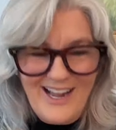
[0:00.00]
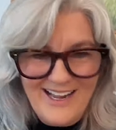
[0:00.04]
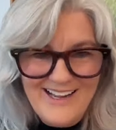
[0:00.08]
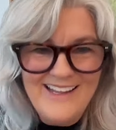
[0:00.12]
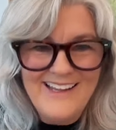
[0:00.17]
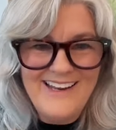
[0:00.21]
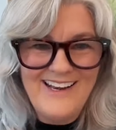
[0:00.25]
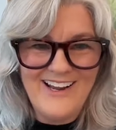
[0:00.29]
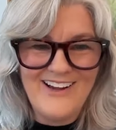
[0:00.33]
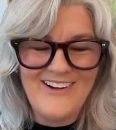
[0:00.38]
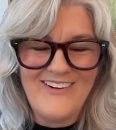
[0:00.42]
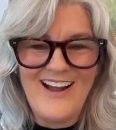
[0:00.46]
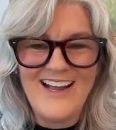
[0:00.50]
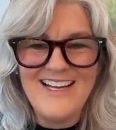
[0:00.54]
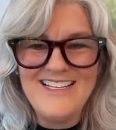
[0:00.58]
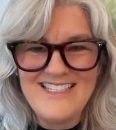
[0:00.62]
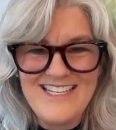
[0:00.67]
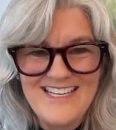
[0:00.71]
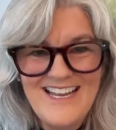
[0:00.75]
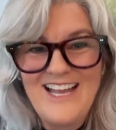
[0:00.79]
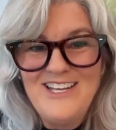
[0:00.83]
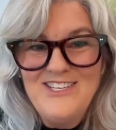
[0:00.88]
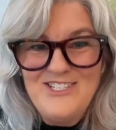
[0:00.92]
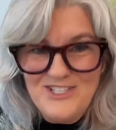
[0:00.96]
know, you
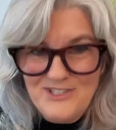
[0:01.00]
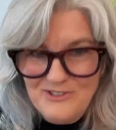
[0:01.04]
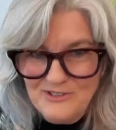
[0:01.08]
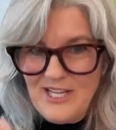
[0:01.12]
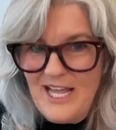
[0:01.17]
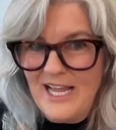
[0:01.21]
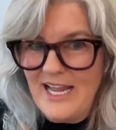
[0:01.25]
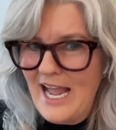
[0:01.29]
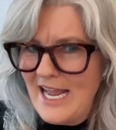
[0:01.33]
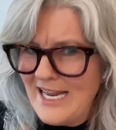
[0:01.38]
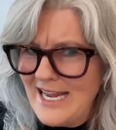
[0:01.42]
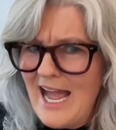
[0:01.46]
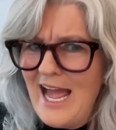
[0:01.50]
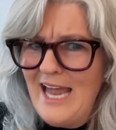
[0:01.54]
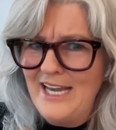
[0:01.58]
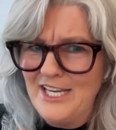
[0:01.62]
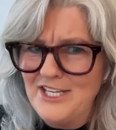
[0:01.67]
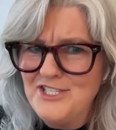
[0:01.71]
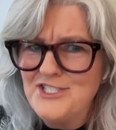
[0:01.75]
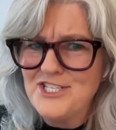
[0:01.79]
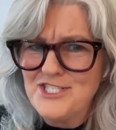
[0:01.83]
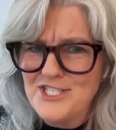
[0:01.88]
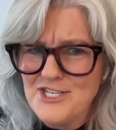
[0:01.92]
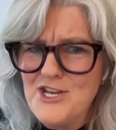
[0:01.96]
know, I, t- I do like,
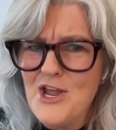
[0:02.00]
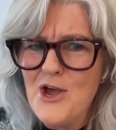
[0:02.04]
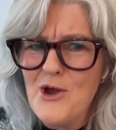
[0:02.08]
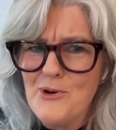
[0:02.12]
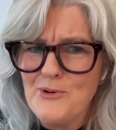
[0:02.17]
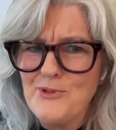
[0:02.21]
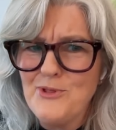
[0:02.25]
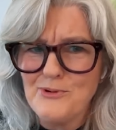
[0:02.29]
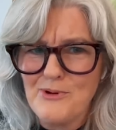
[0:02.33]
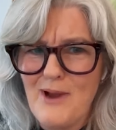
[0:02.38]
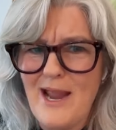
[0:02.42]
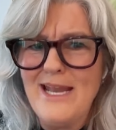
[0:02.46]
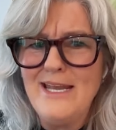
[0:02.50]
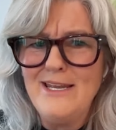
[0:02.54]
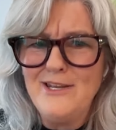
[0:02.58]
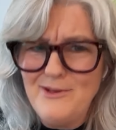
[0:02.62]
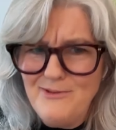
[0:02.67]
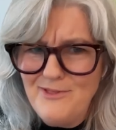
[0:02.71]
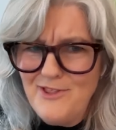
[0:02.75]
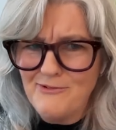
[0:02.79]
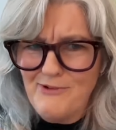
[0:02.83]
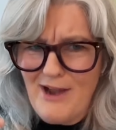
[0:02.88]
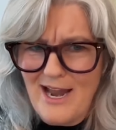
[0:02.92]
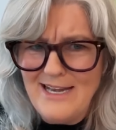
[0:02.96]
I kind of just know the
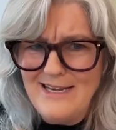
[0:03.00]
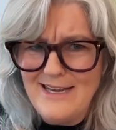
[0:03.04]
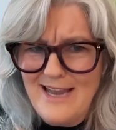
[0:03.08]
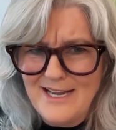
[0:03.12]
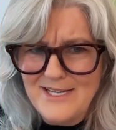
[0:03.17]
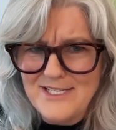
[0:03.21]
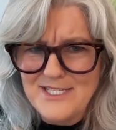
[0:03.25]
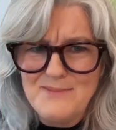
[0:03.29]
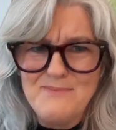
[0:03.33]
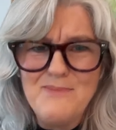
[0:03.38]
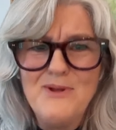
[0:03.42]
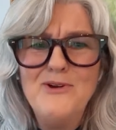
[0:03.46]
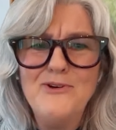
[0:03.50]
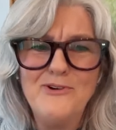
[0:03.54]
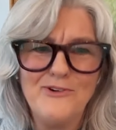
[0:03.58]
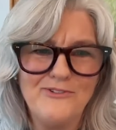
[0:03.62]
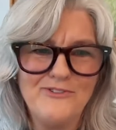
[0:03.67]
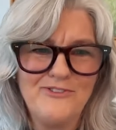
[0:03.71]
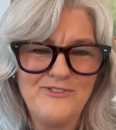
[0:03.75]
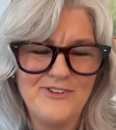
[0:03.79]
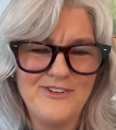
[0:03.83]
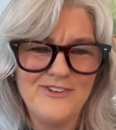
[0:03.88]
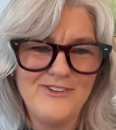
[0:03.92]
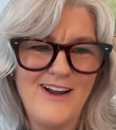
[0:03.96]
right, the right
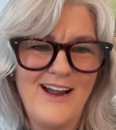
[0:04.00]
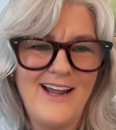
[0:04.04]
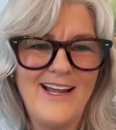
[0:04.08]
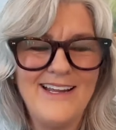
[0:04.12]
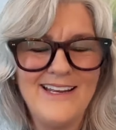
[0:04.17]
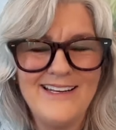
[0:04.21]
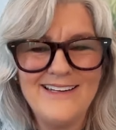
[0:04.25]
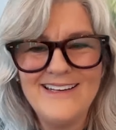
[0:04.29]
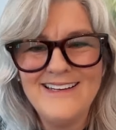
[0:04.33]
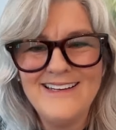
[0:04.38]
next move.